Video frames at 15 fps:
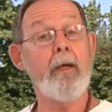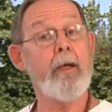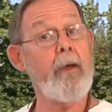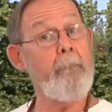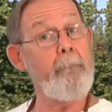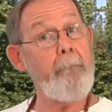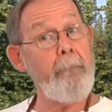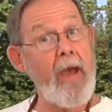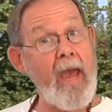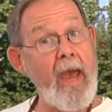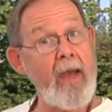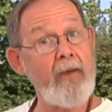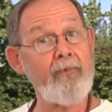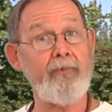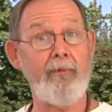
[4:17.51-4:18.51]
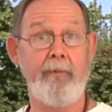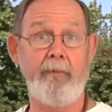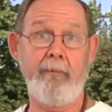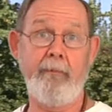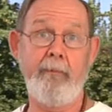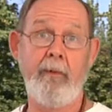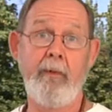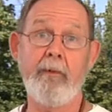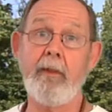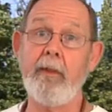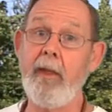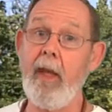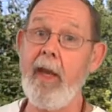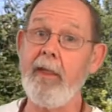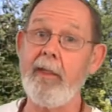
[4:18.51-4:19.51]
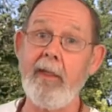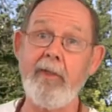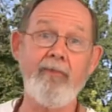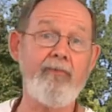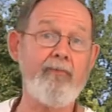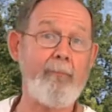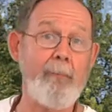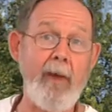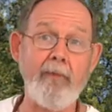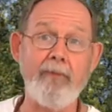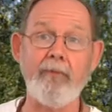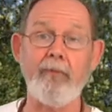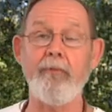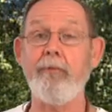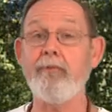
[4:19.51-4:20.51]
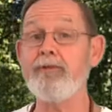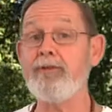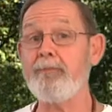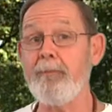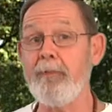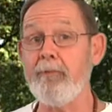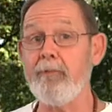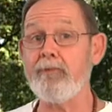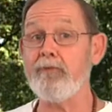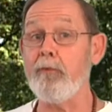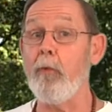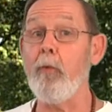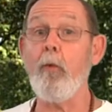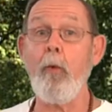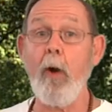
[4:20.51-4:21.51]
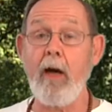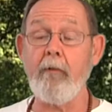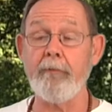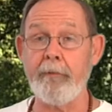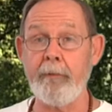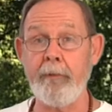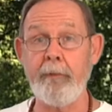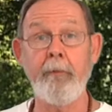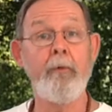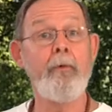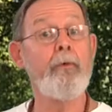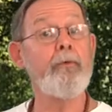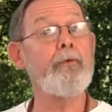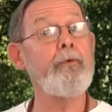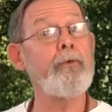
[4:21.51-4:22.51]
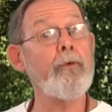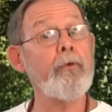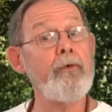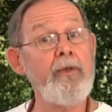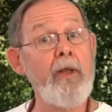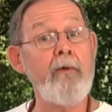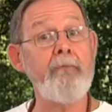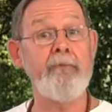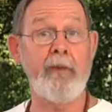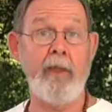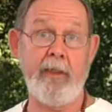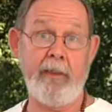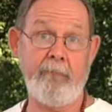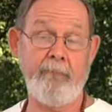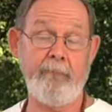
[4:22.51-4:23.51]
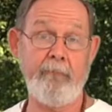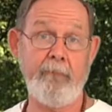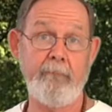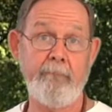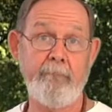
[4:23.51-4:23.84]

Compassion can add a special spiritual quality to your love life.